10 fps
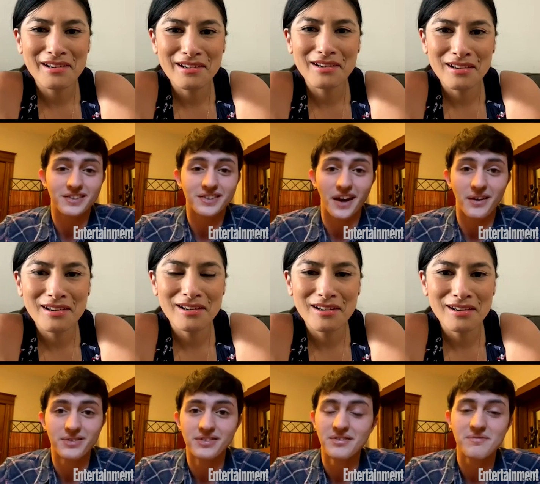Speaker 1: this stuff.
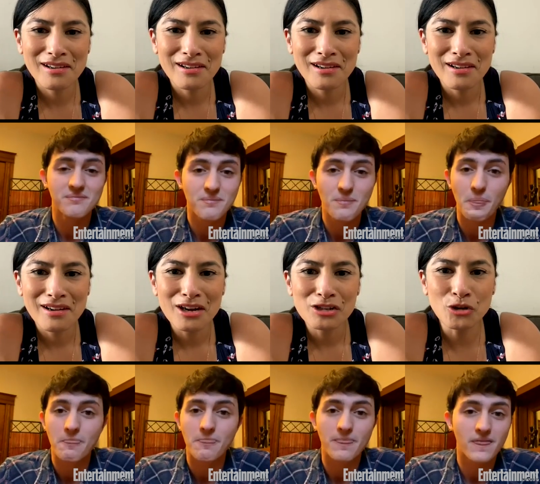
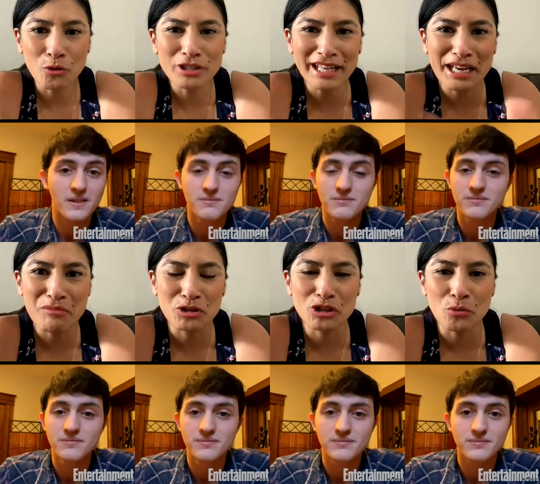So
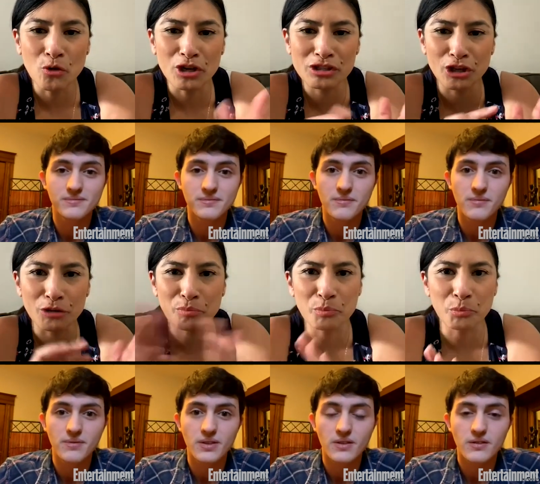was
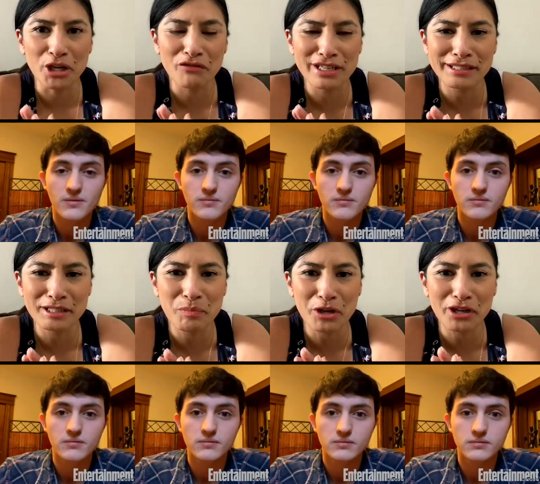your previous
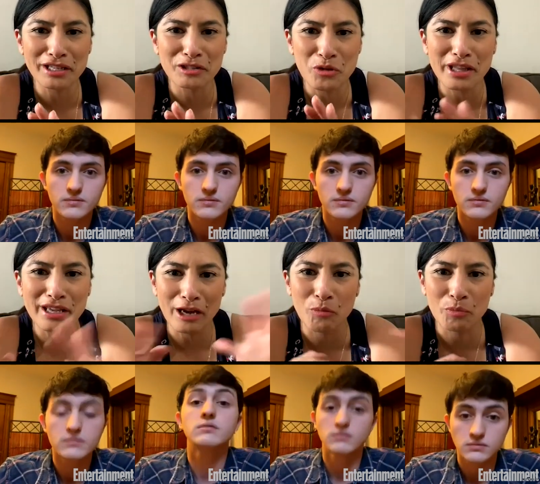experience with
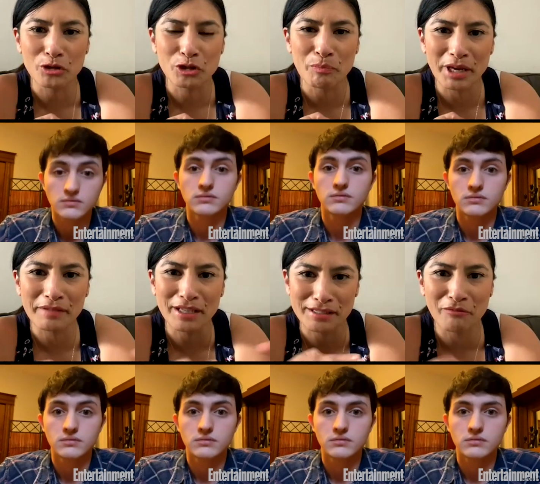it help you to
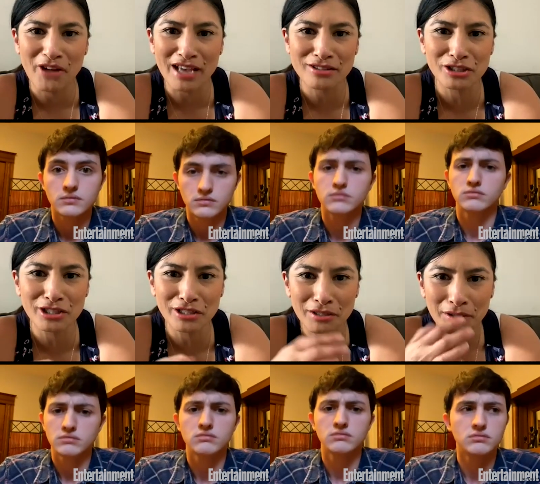pick this up
Speaker 2: faster?
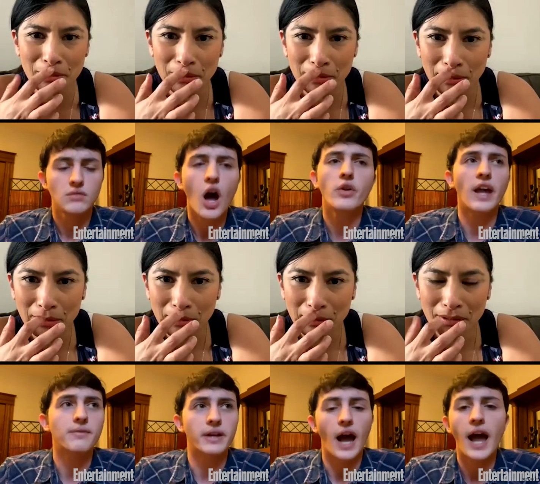Oh,
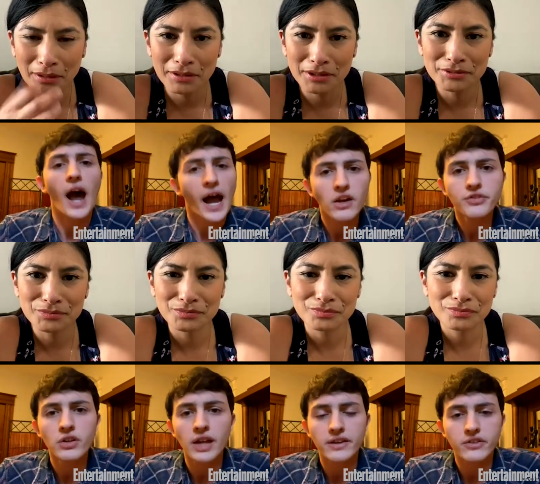definitely. I also
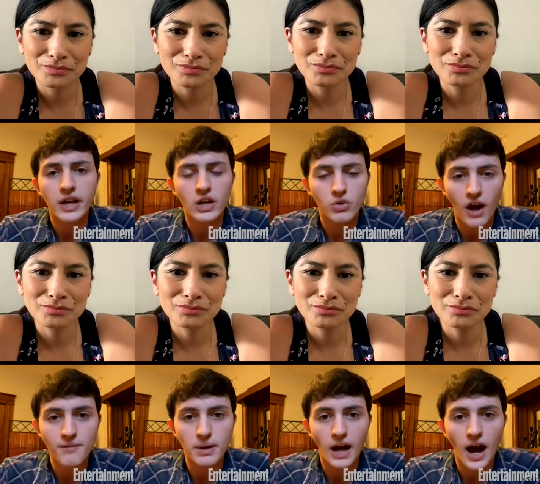like studied Krav
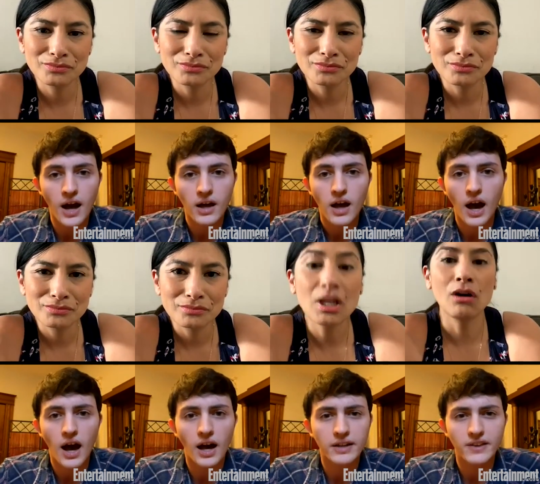Maga.
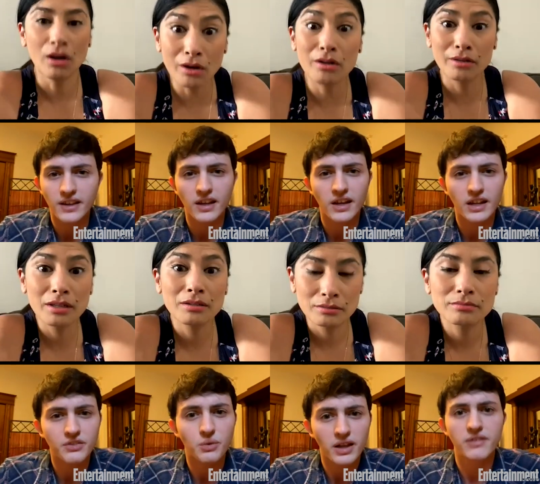It's like an
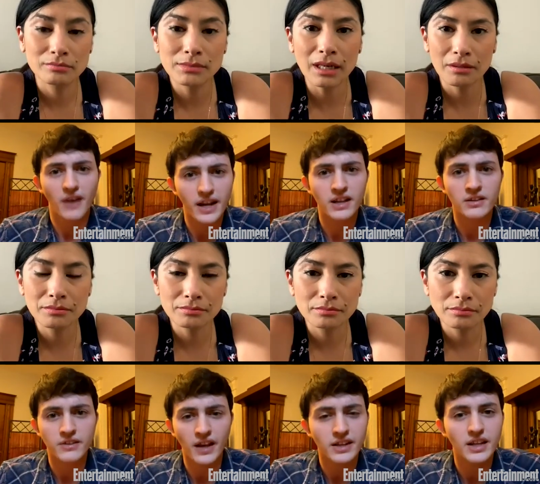Israeli fighting
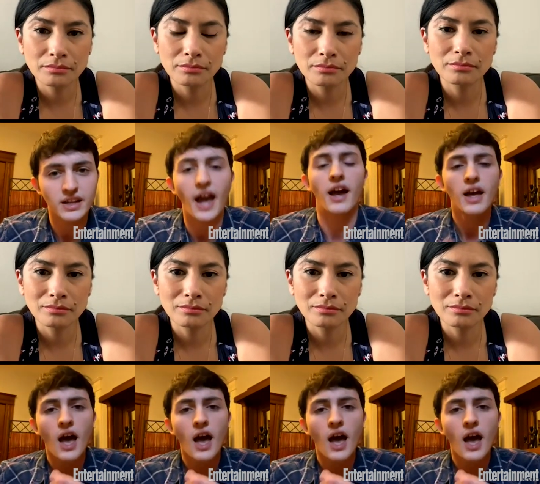technique. Yeah.